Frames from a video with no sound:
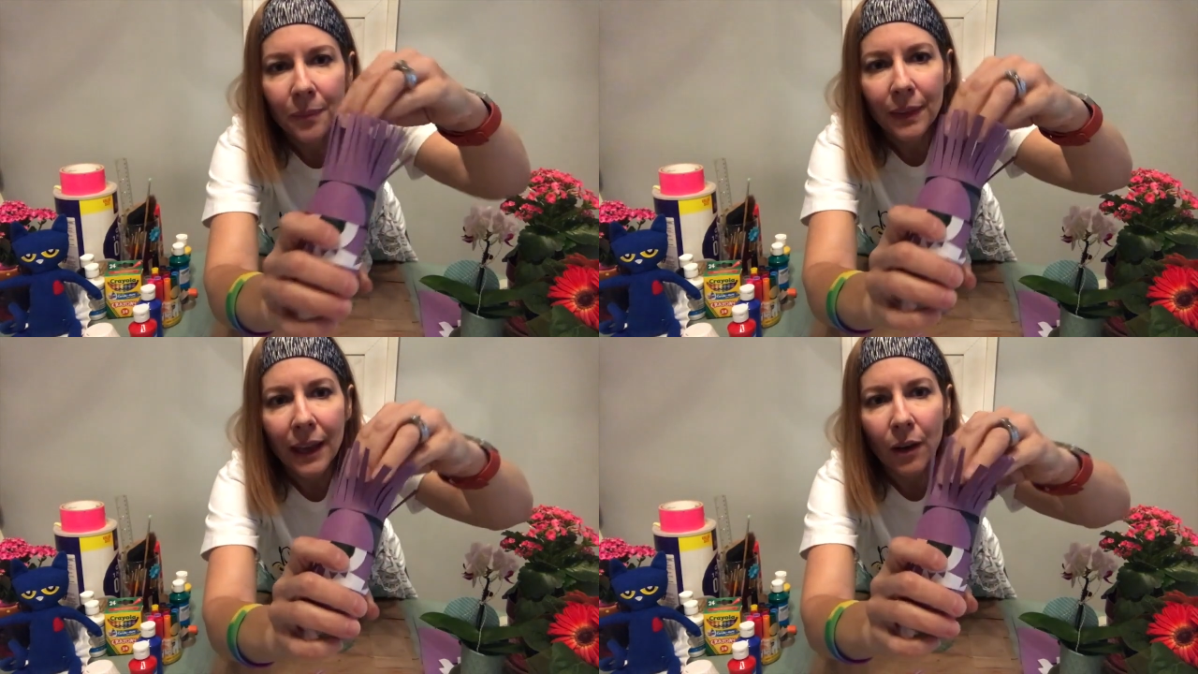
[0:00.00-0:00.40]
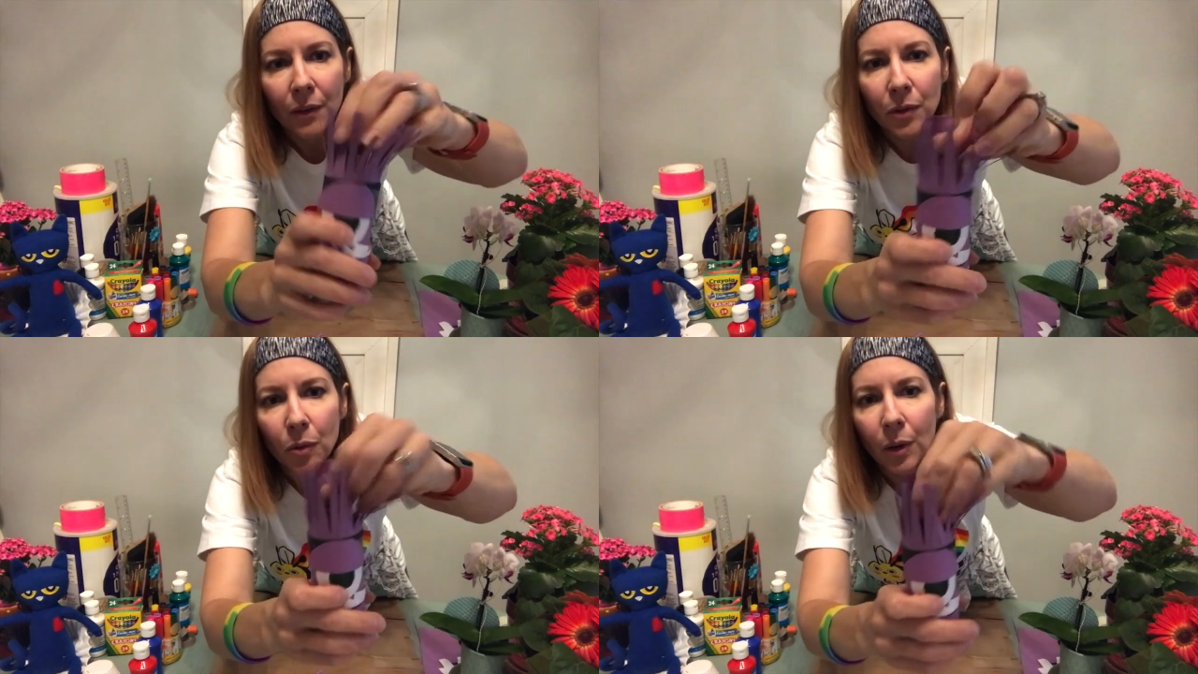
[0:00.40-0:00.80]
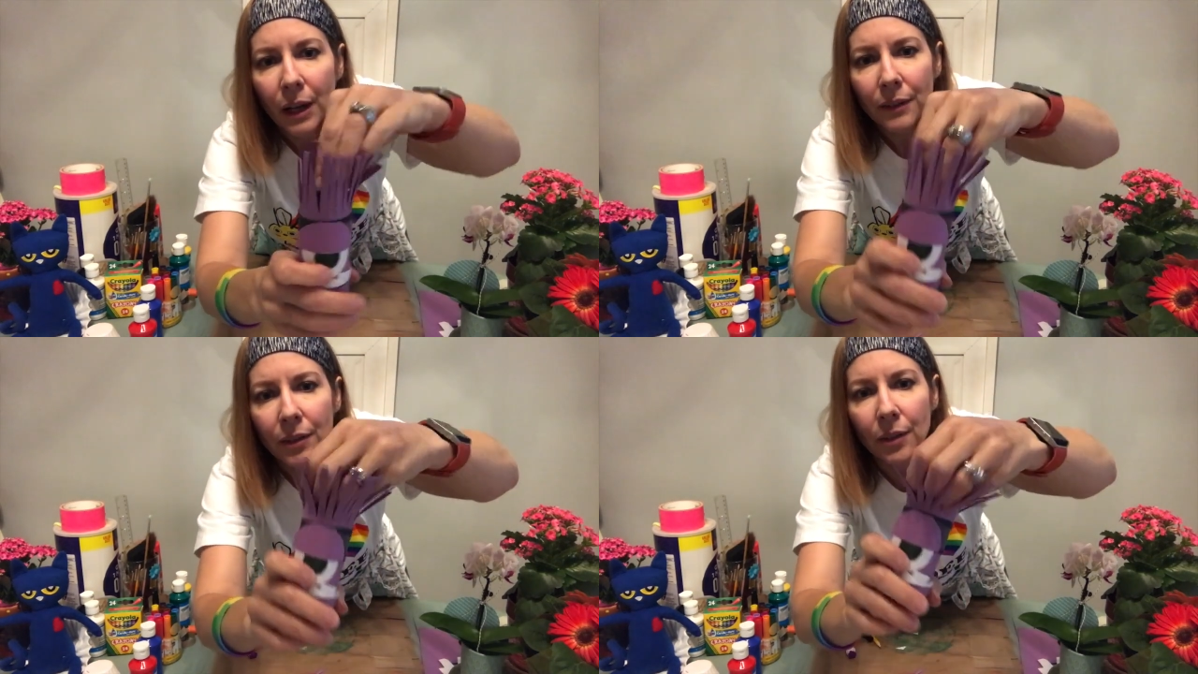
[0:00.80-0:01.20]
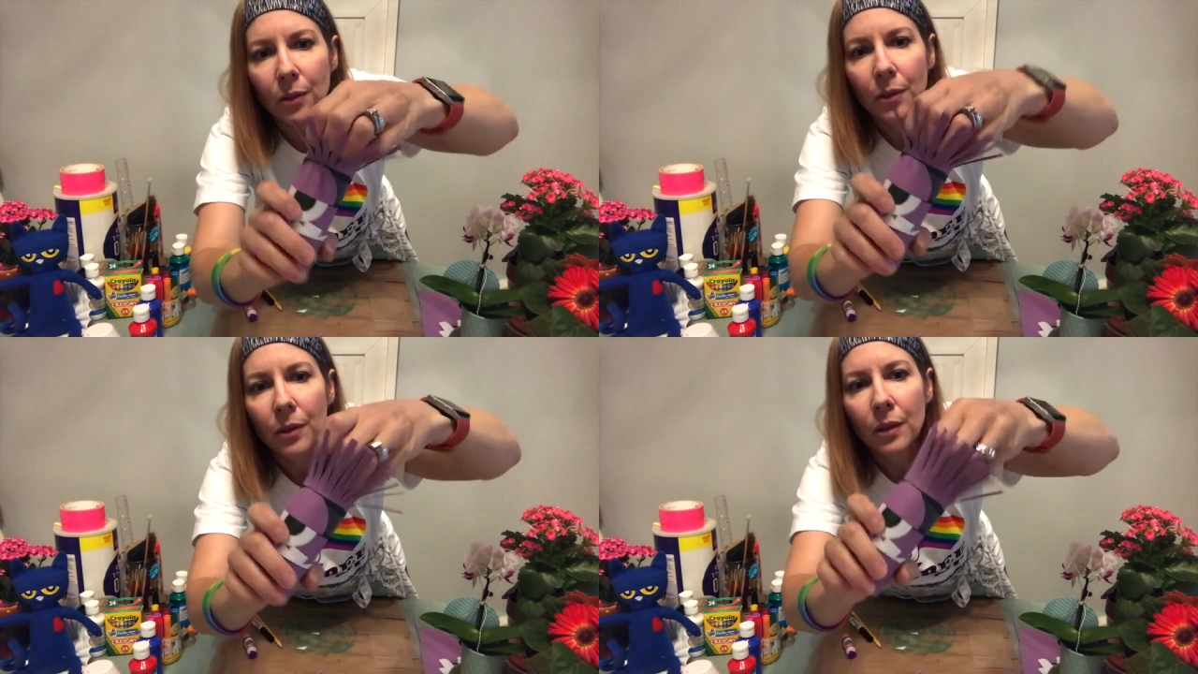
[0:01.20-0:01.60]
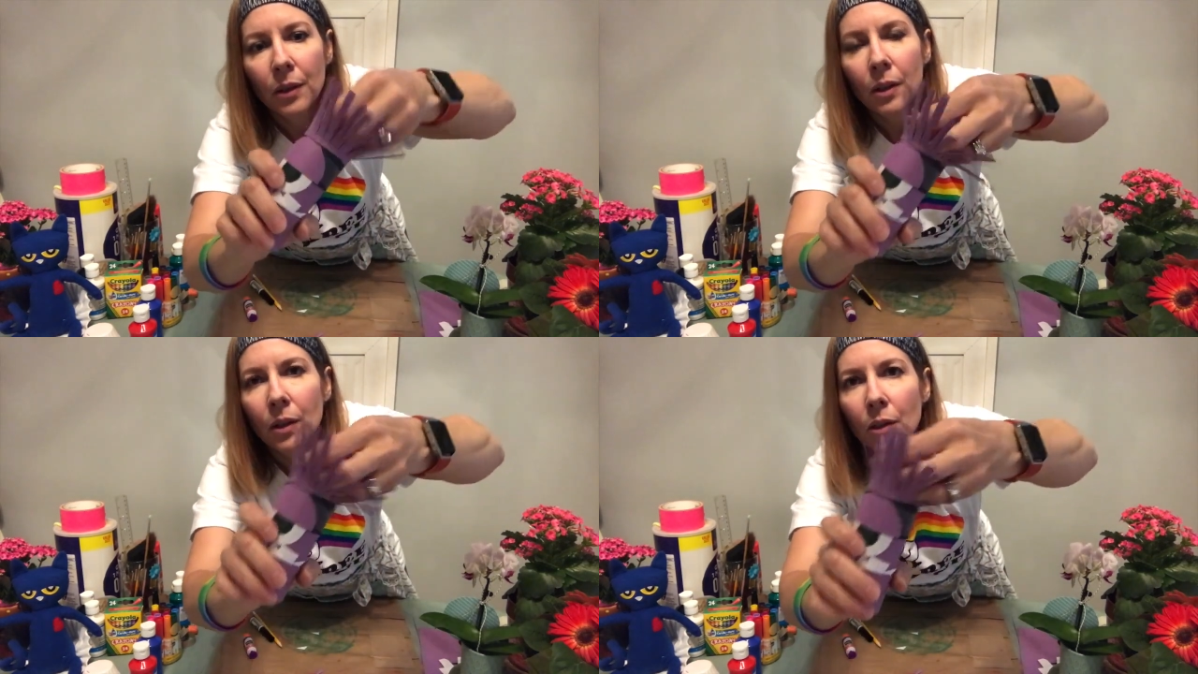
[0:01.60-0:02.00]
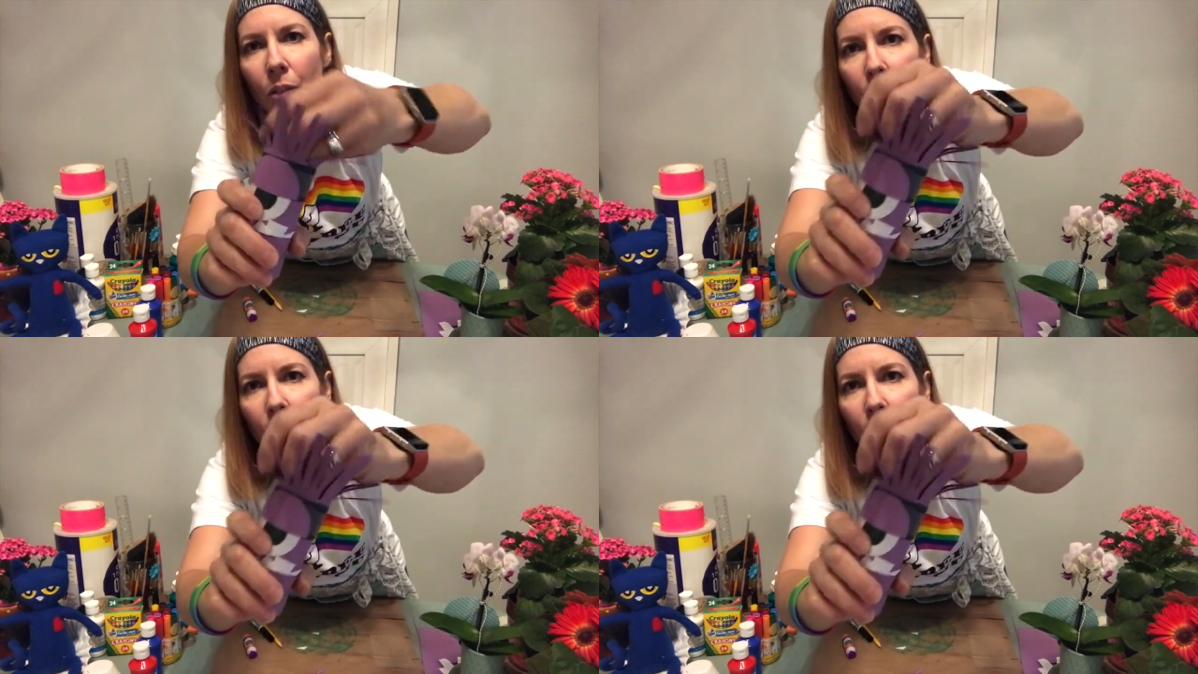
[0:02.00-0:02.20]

Now, if you want to, you